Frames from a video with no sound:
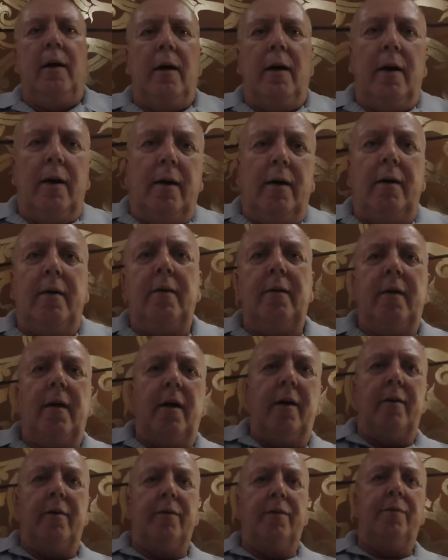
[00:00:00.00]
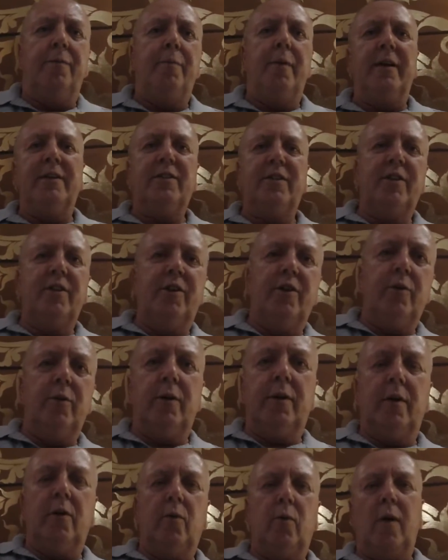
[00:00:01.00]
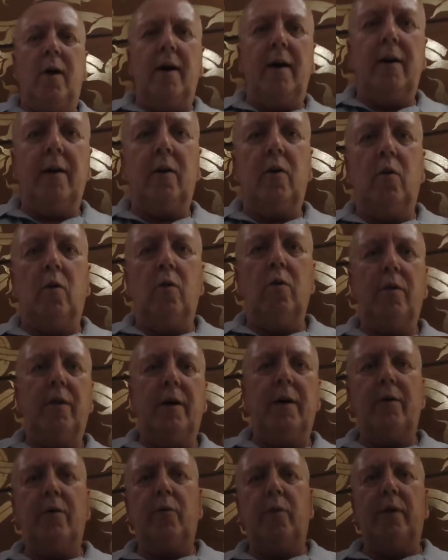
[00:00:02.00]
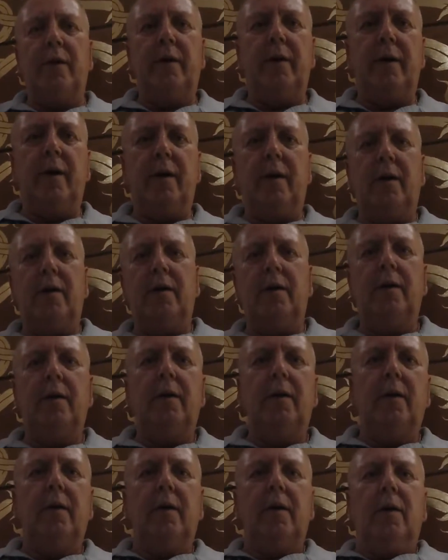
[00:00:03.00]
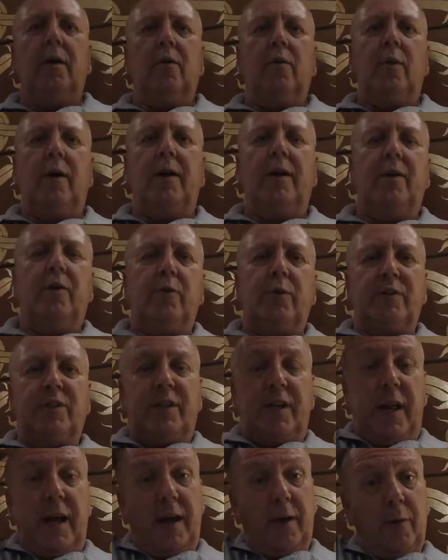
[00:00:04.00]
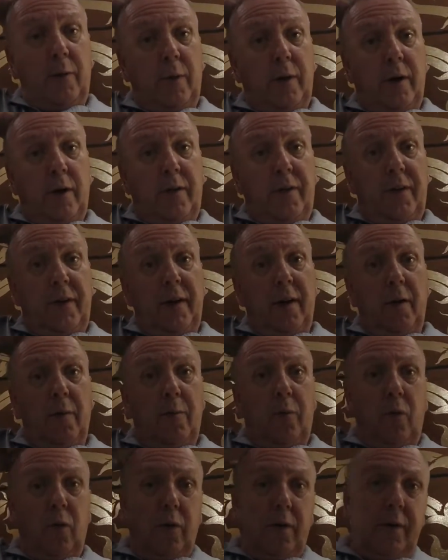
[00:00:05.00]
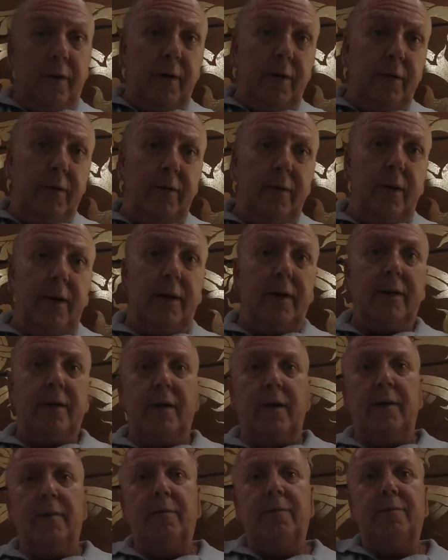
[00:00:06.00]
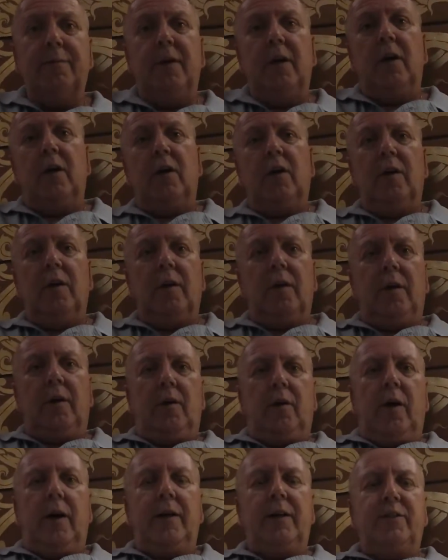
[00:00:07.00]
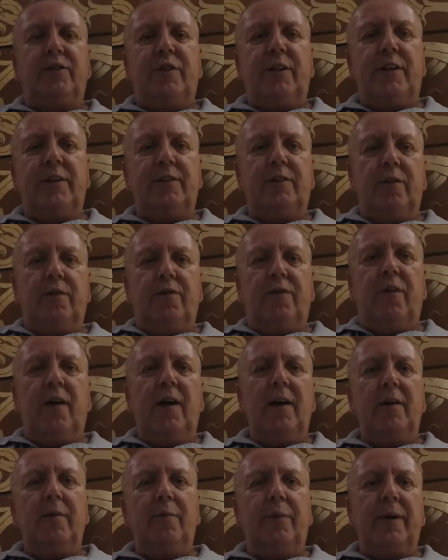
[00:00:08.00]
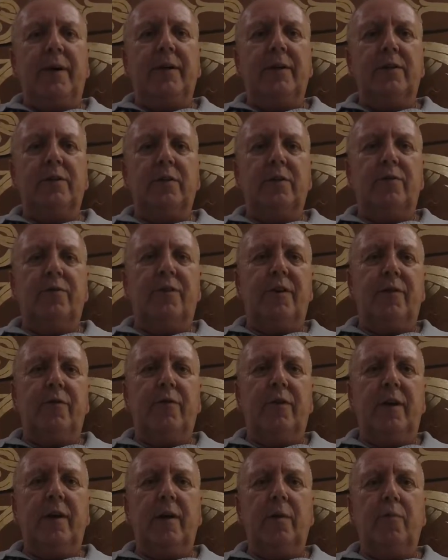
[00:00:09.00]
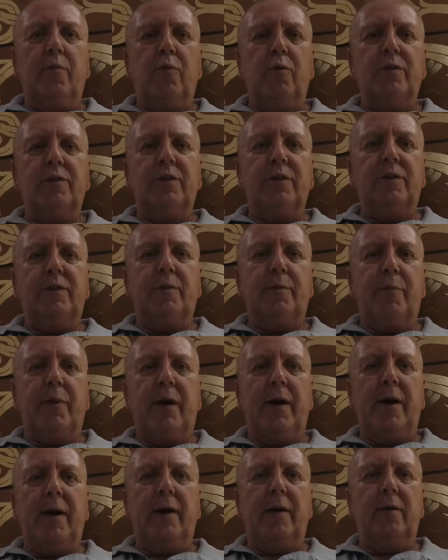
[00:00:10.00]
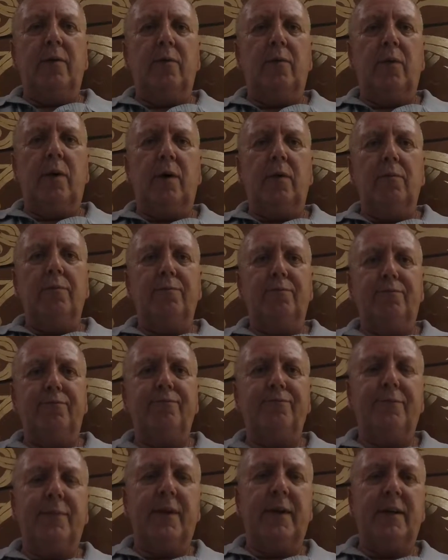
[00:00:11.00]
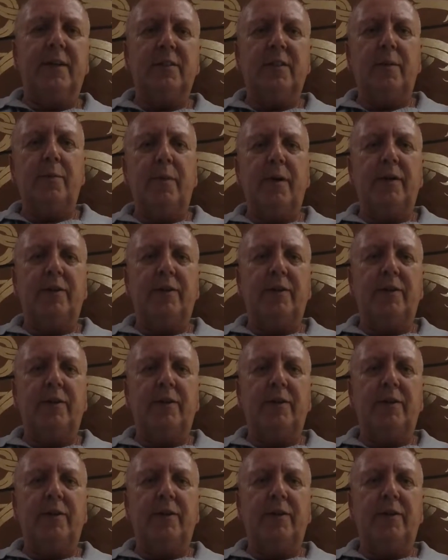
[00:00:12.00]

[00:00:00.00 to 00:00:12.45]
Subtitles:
I mentioned to you a little while ago that we ran into a snag when we got to the airport, and that had to change our flight because of different airports in Japan. Well, as I